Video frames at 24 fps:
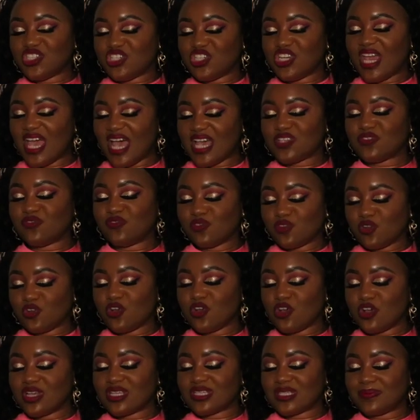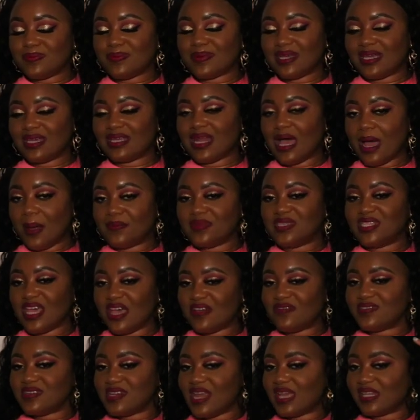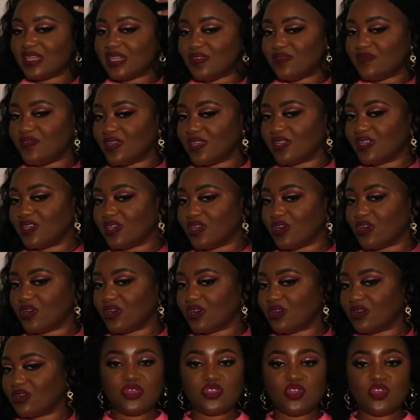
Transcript: she has flaws, but I'm definitely feeling her.